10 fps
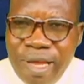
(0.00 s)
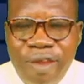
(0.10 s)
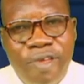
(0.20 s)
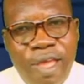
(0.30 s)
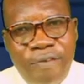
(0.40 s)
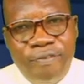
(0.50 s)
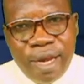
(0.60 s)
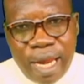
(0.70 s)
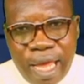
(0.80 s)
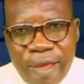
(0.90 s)
And if you have
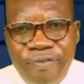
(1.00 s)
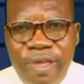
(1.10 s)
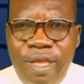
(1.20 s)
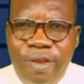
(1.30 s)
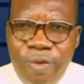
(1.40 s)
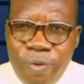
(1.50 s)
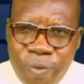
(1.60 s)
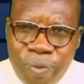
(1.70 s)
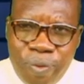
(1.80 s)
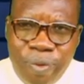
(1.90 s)
love in
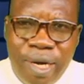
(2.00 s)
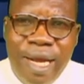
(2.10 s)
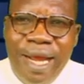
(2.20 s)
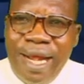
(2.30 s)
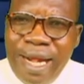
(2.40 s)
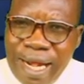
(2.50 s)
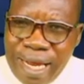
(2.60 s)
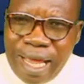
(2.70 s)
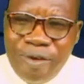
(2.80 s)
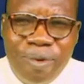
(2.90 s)
you,
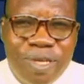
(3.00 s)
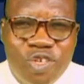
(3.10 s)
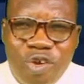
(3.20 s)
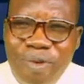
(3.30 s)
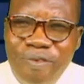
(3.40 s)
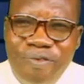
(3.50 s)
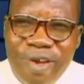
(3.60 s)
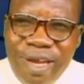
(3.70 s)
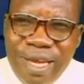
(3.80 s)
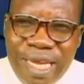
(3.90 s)
anger will be something
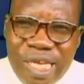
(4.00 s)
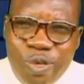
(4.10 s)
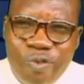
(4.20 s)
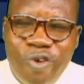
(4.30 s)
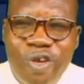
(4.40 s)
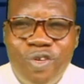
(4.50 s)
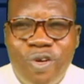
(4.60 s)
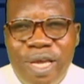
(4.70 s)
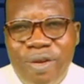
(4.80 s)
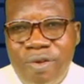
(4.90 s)
very little for you
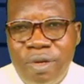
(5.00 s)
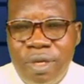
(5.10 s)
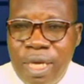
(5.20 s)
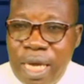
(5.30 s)
to handle.